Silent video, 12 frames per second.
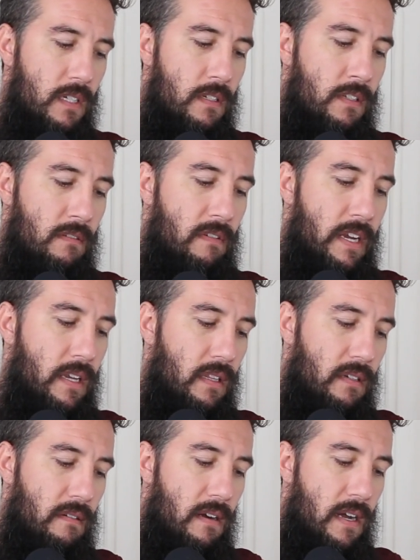Just the
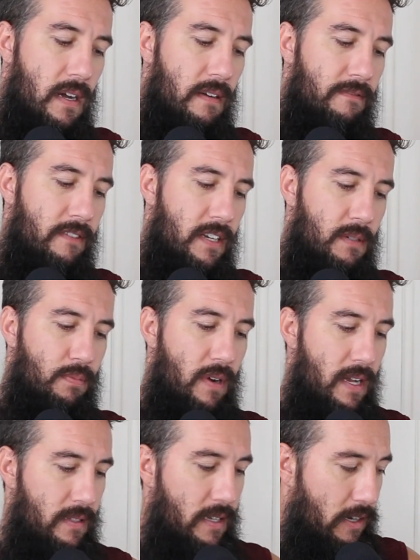regular French
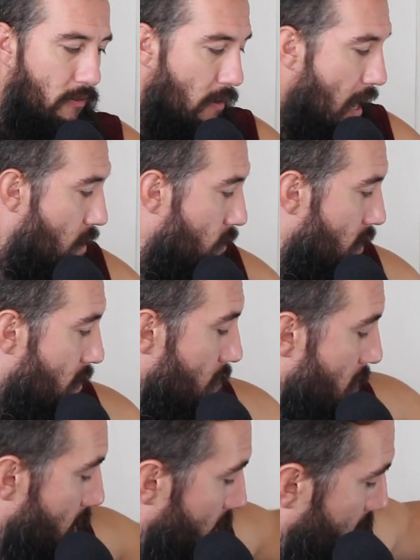press. I ground it
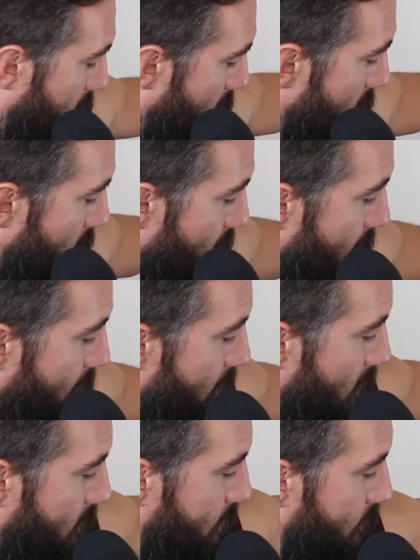myself.